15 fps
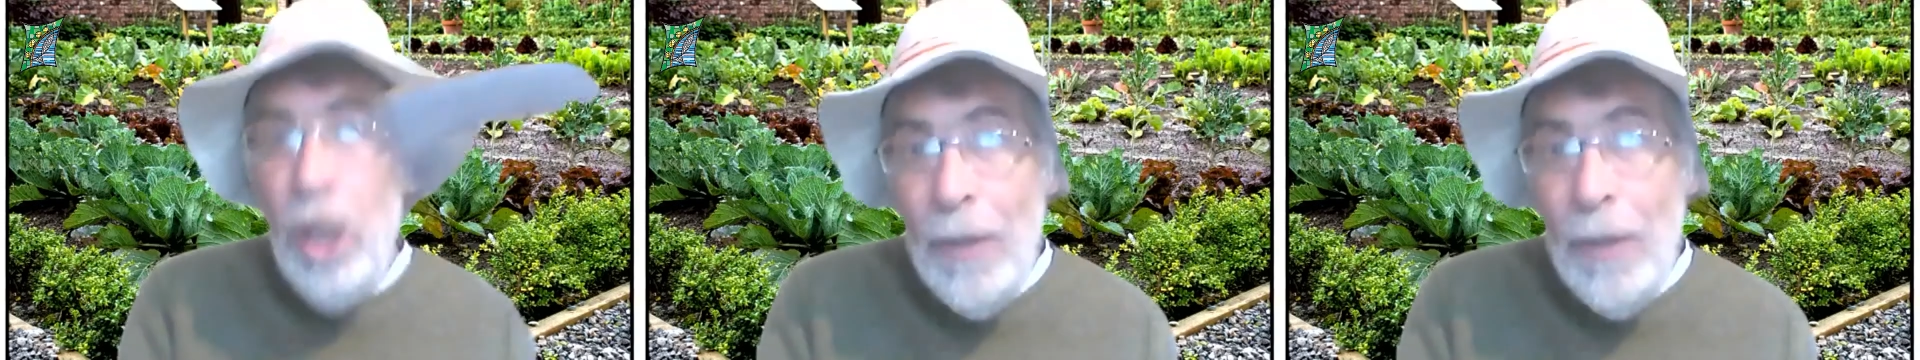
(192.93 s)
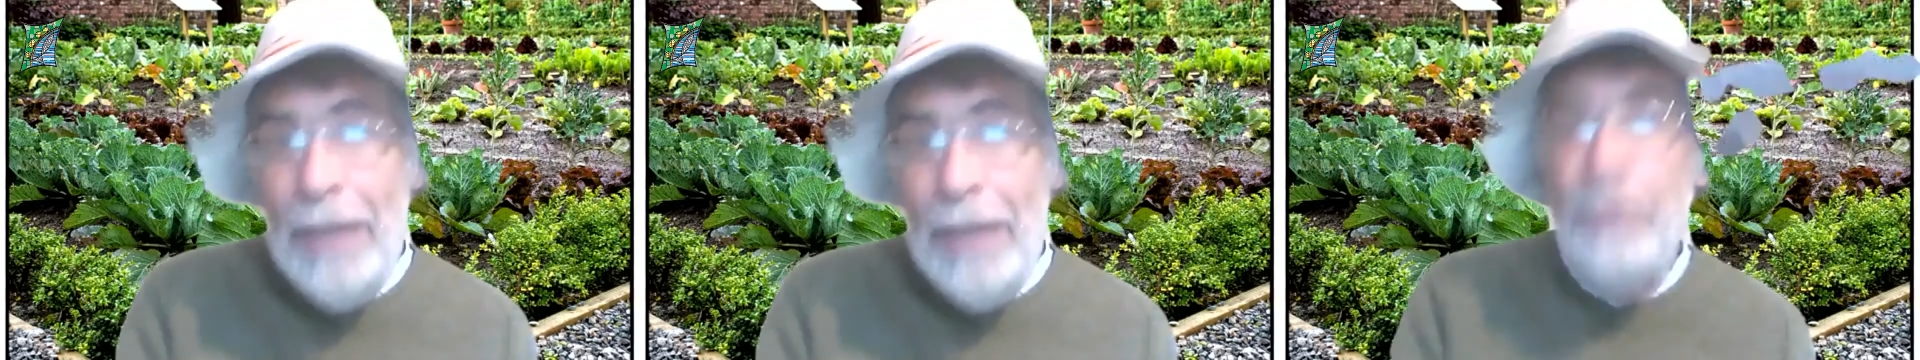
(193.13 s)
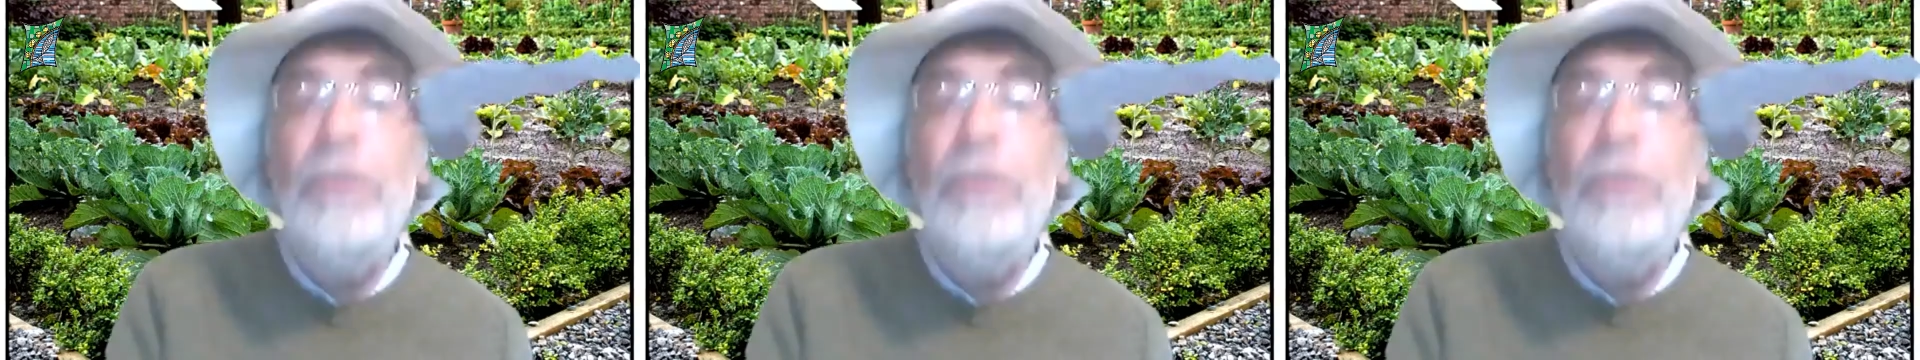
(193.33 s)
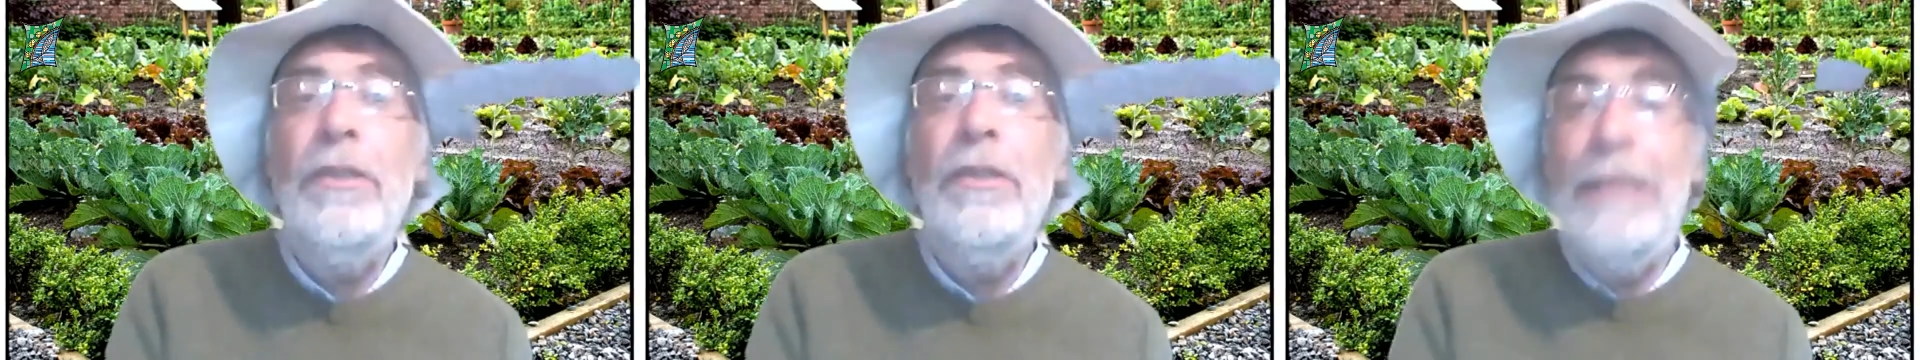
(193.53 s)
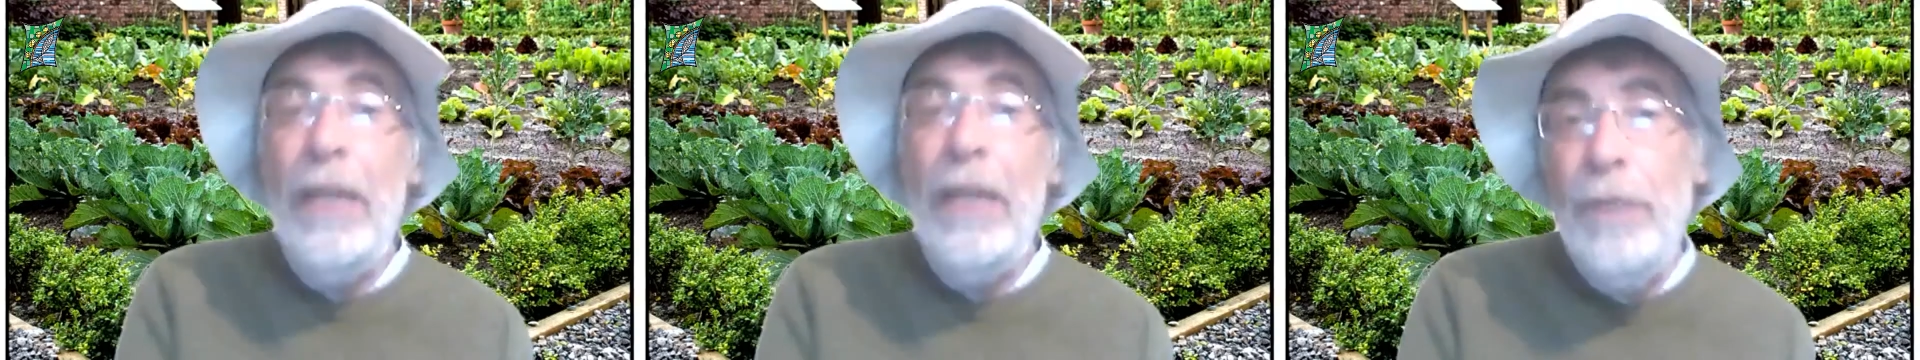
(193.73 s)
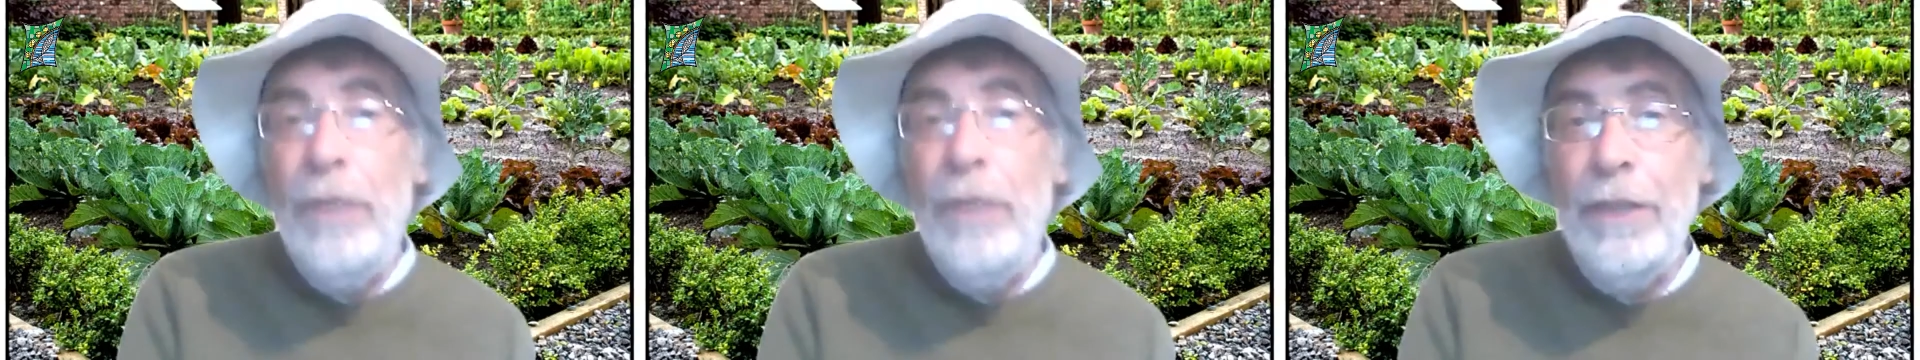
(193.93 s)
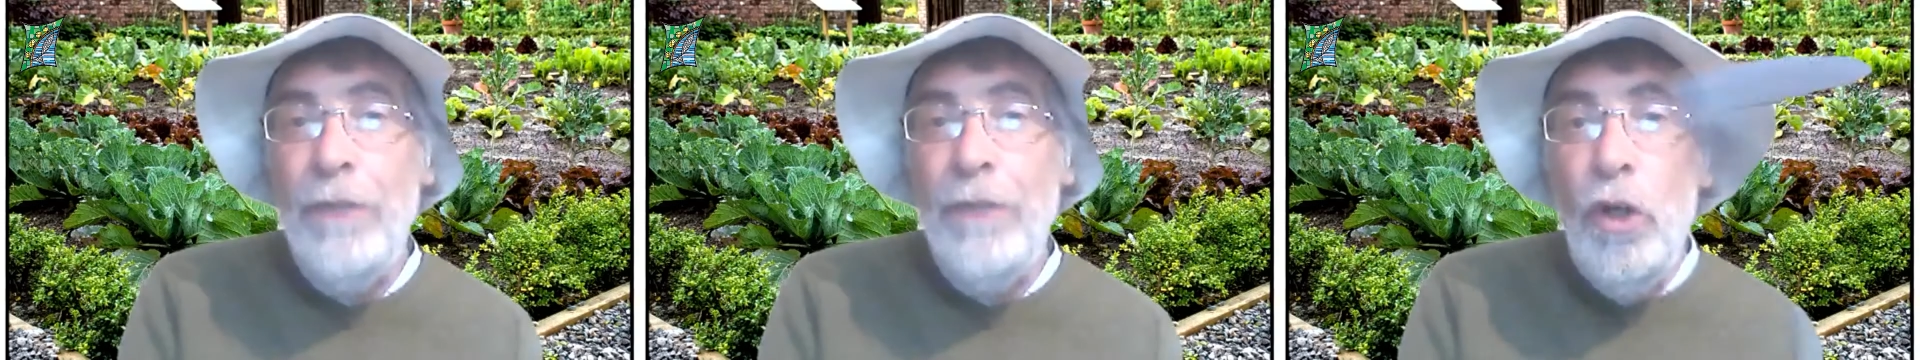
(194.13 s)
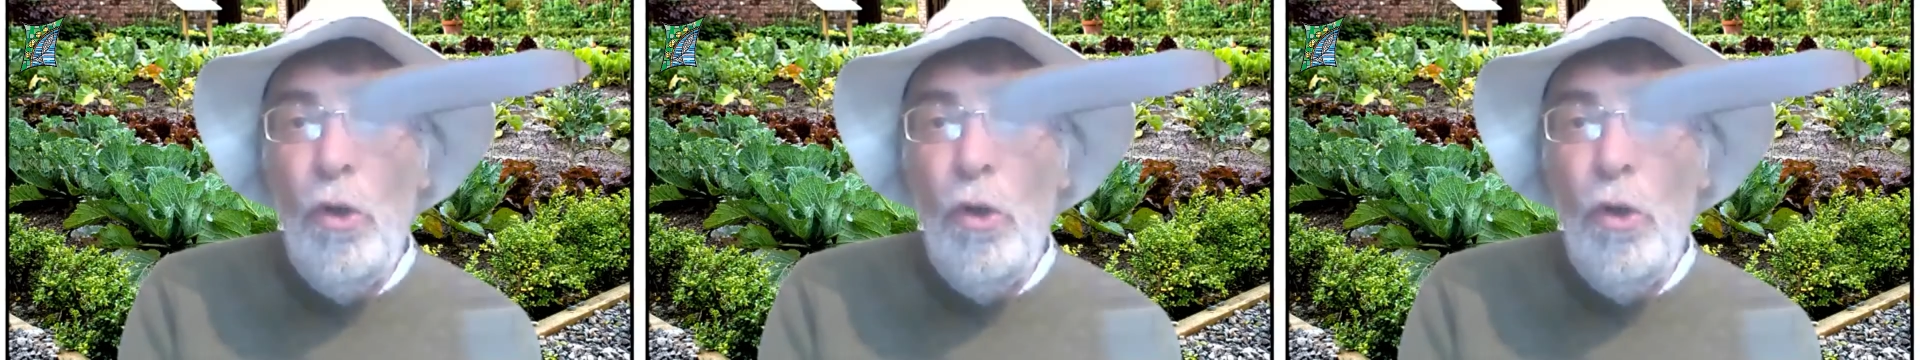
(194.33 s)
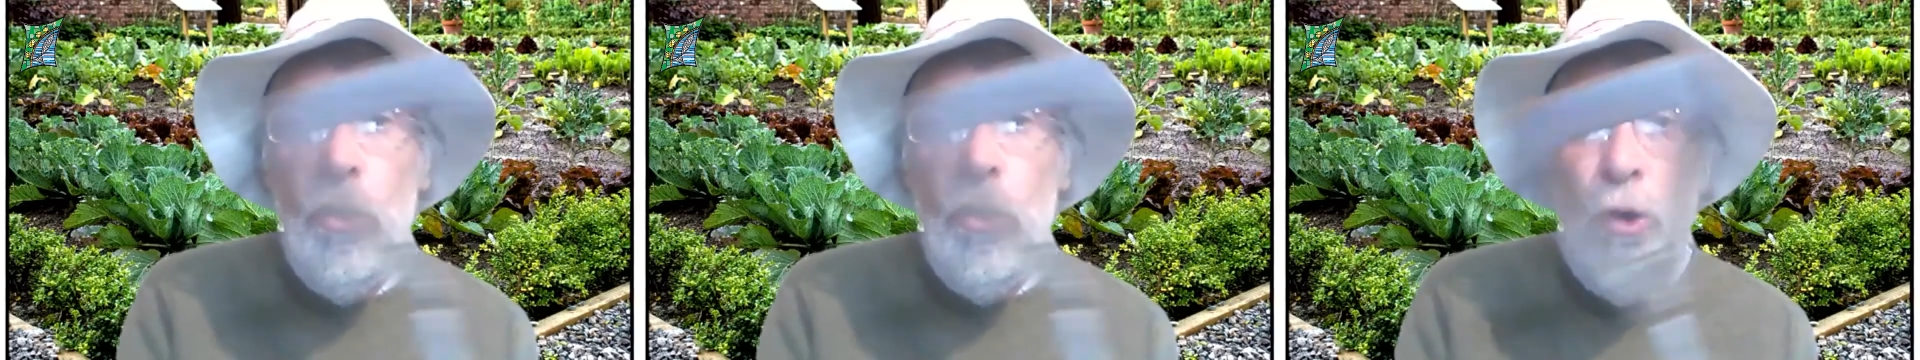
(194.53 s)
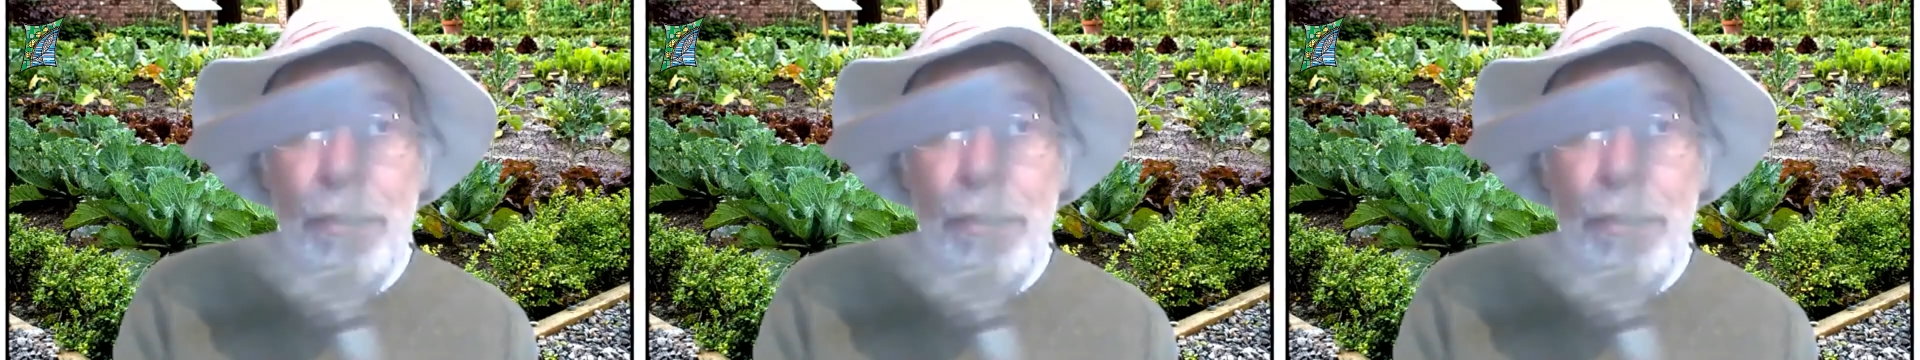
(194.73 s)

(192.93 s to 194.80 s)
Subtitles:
out, get rid of all